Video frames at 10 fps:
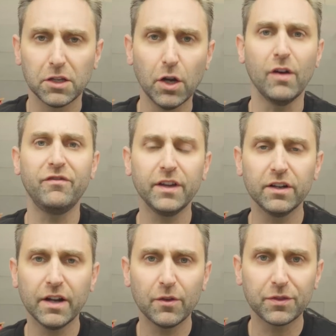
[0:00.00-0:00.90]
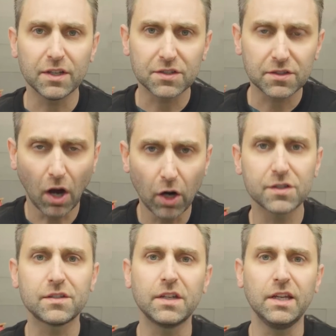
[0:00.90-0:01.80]
You know, I figured out this
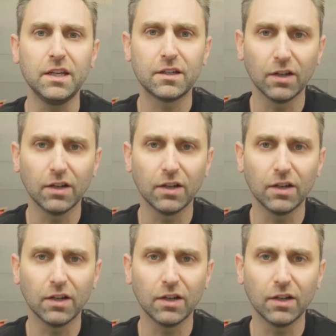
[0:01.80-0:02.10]
RC